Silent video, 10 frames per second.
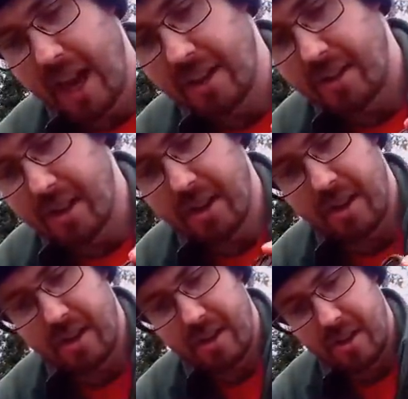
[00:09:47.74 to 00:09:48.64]
And
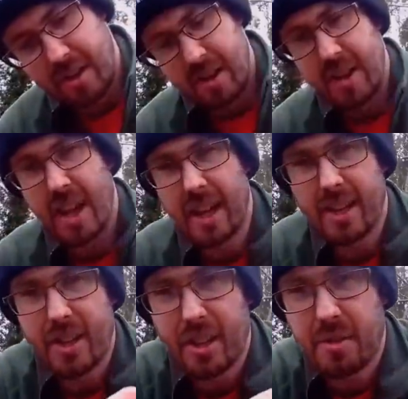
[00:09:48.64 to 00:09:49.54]
yeah,
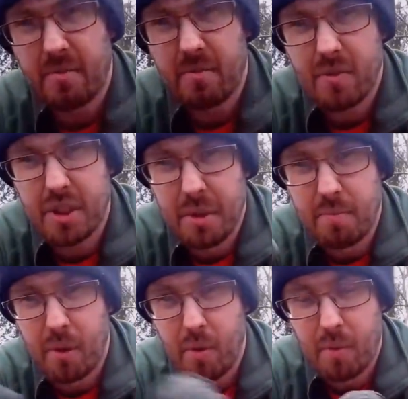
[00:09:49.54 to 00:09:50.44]
it's just
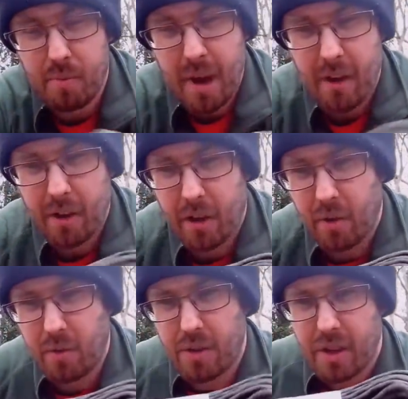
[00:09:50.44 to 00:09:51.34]
simple
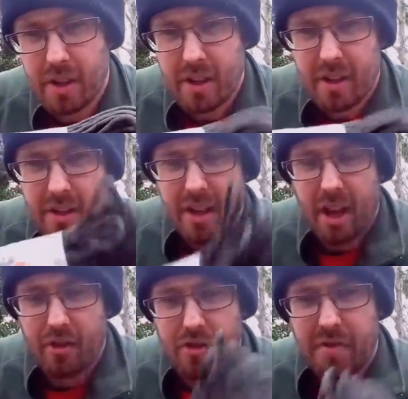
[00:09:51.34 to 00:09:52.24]
paracord,
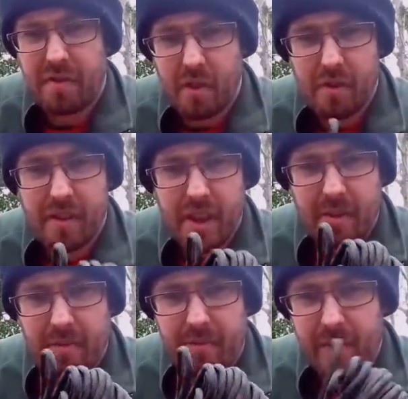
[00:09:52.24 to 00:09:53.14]
100 foot of it.
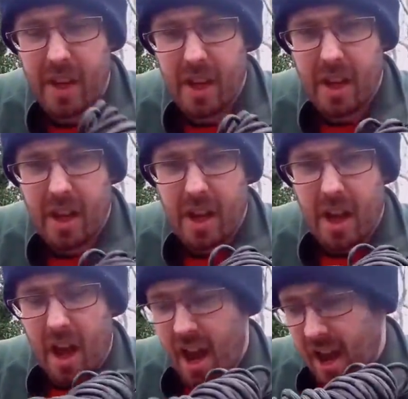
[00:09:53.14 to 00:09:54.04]

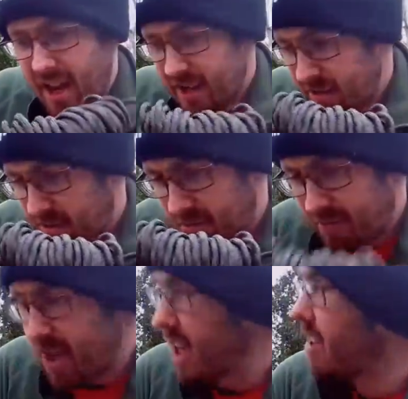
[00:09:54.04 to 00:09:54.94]
And
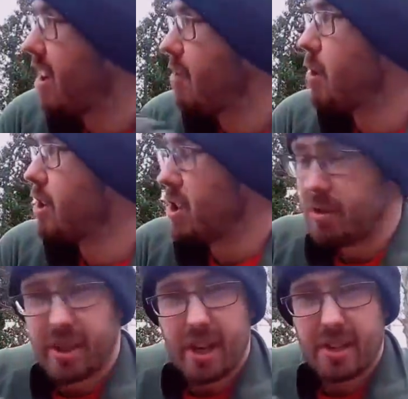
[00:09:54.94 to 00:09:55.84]
yeah, I might
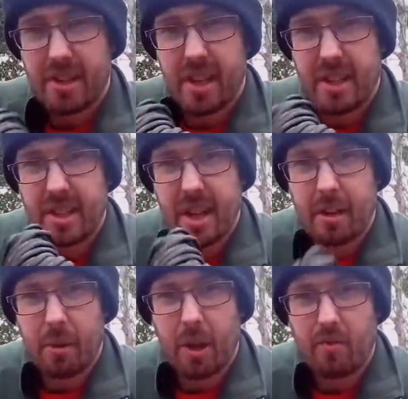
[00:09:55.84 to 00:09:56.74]
use that, as I say,
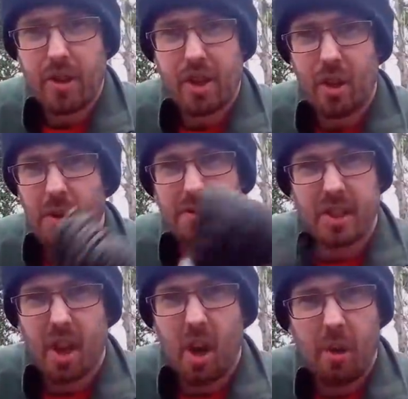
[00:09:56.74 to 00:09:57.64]
setting up like a ridge line with
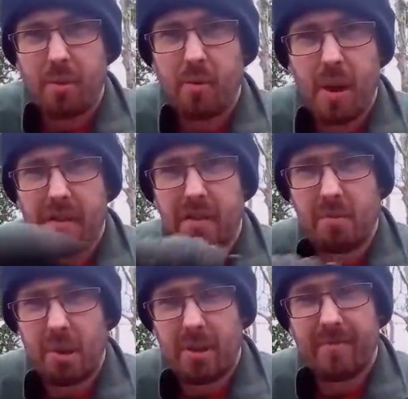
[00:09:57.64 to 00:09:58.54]
a tarp or whatever,
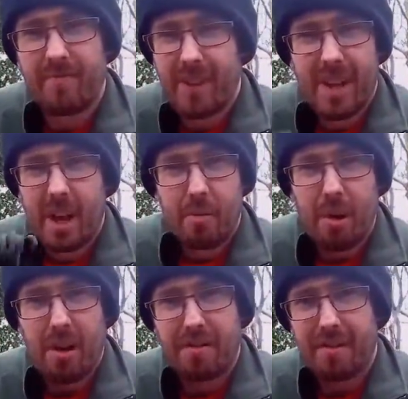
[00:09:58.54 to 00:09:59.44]
but
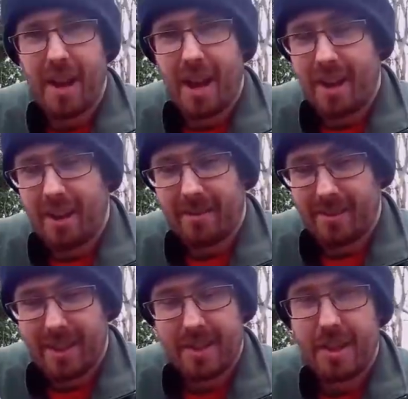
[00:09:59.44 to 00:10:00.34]
apart from that,
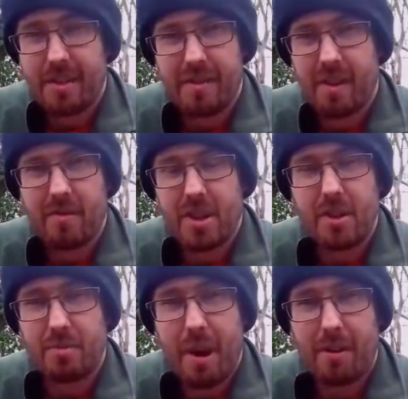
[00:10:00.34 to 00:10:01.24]
that's the only thing I really
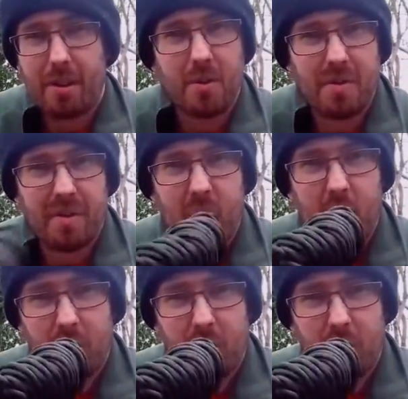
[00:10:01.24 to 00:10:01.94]
use paracord for.